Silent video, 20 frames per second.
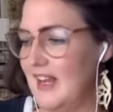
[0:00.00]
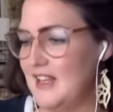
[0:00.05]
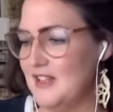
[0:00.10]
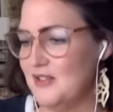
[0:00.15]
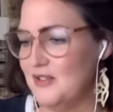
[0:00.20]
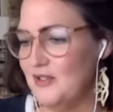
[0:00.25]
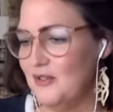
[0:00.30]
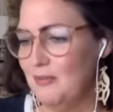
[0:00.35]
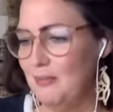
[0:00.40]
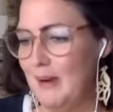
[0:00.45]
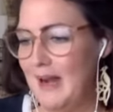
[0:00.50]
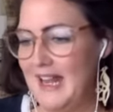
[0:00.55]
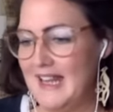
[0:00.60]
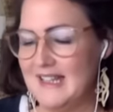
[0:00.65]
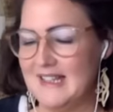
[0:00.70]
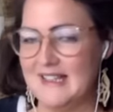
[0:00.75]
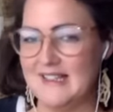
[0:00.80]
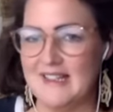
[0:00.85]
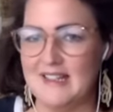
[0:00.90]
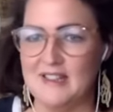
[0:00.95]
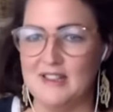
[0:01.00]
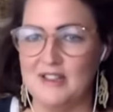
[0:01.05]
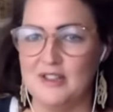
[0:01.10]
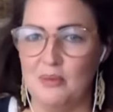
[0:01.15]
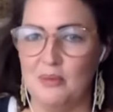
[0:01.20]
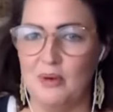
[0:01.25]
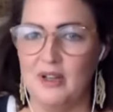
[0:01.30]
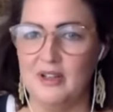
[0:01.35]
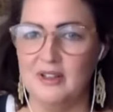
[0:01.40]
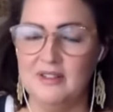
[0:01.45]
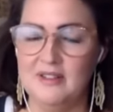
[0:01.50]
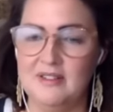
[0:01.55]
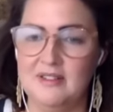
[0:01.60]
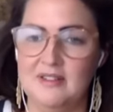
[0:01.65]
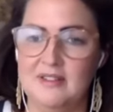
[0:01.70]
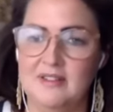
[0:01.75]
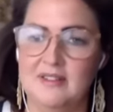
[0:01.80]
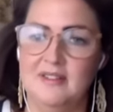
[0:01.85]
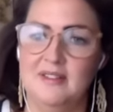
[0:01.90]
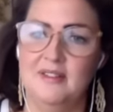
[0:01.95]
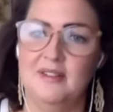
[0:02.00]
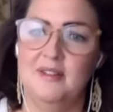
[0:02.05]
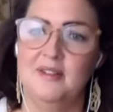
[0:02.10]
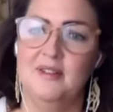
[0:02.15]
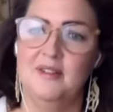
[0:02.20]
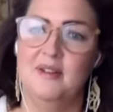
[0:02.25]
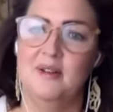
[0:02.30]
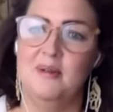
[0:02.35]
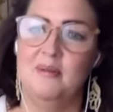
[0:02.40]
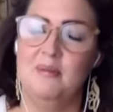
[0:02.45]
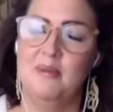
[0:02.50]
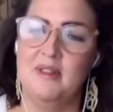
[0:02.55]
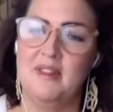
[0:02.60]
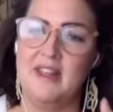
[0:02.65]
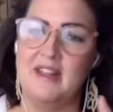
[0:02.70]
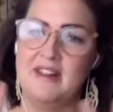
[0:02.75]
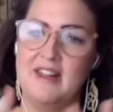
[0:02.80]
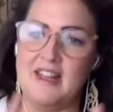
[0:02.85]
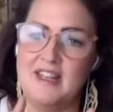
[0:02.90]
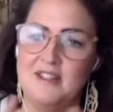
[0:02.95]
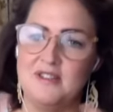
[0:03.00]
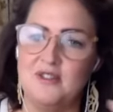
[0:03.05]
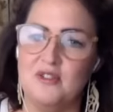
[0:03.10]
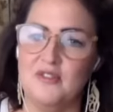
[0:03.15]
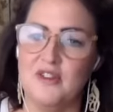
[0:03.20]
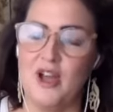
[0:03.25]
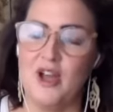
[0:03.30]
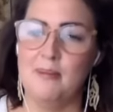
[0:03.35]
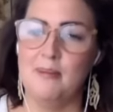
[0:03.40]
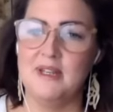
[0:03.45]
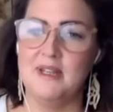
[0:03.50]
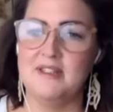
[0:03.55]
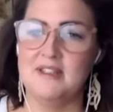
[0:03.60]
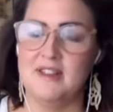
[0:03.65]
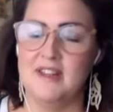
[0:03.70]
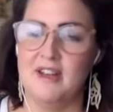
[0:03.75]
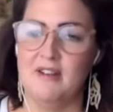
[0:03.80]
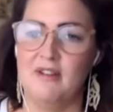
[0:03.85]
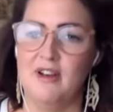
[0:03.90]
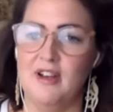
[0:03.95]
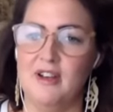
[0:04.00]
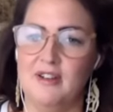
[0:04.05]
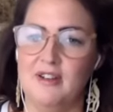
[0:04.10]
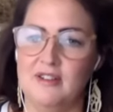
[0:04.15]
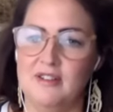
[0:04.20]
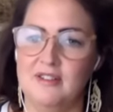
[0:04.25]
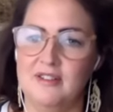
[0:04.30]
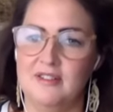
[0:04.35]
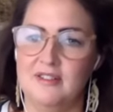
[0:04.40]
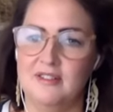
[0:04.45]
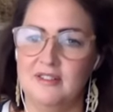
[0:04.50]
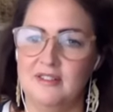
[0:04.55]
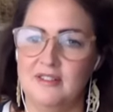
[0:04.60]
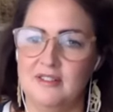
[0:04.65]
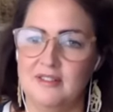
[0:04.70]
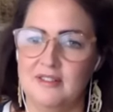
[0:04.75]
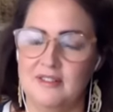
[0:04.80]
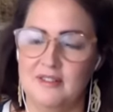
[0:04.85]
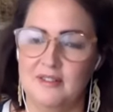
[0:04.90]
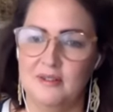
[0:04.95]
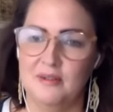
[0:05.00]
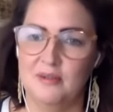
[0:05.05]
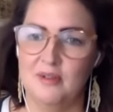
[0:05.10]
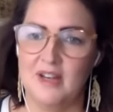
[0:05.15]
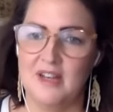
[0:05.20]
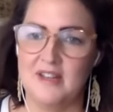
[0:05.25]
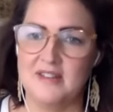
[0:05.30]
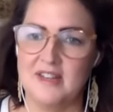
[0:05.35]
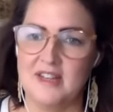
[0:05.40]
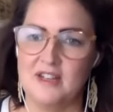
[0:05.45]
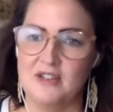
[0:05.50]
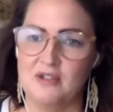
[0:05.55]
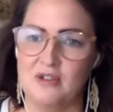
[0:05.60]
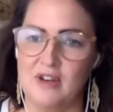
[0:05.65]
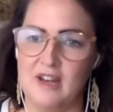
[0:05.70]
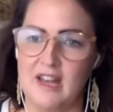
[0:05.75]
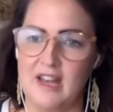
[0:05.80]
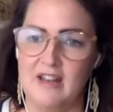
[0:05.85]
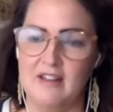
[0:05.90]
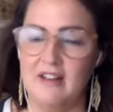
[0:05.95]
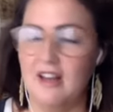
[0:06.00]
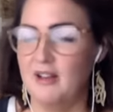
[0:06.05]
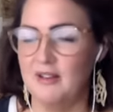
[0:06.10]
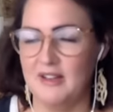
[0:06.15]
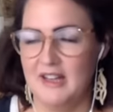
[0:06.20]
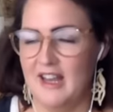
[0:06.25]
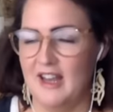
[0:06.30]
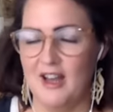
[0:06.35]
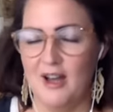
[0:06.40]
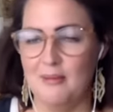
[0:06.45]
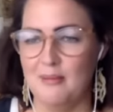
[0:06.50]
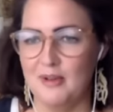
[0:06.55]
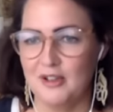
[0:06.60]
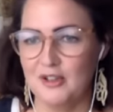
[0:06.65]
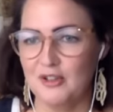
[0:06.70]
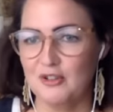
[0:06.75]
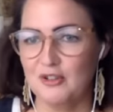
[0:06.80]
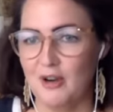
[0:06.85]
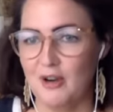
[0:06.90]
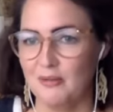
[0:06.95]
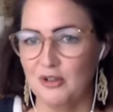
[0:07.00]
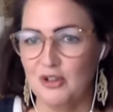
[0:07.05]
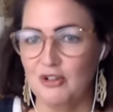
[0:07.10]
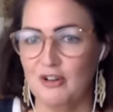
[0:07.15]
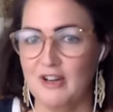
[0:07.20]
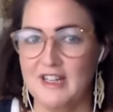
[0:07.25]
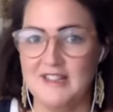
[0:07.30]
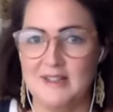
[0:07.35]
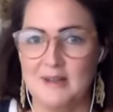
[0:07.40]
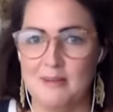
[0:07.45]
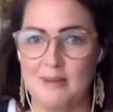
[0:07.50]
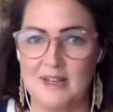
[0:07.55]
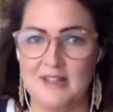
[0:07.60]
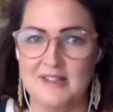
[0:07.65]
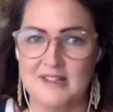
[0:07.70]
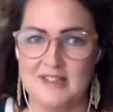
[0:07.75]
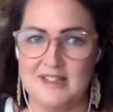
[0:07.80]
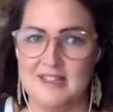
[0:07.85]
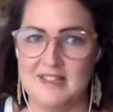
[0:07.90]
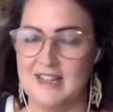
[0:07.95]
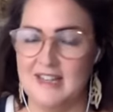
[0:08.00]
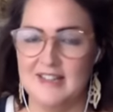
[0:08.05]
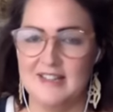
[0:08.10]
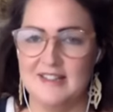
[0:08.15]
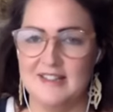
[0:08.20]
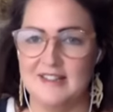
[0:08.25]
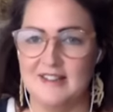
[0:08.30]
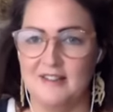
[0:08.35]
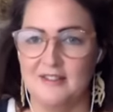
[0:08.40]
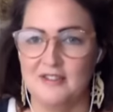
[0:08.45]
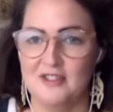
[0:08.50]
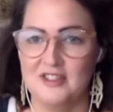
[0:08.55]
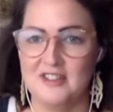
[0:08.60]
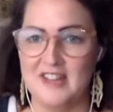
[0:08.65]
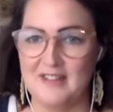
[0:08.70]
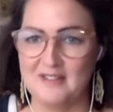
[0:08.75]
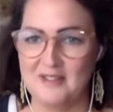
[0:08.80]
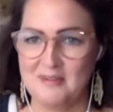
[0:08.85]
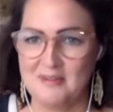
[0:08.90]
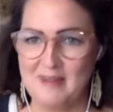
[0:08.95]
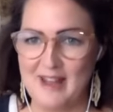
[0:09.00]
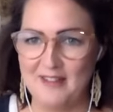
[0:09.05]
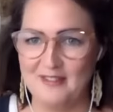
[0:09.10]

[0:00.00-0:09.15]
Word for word: it sort of blends into one, but yeah. then they sort of come into their own as they dry out. Oh yeah, I'm a, I'm crazy about seed heads. I just have them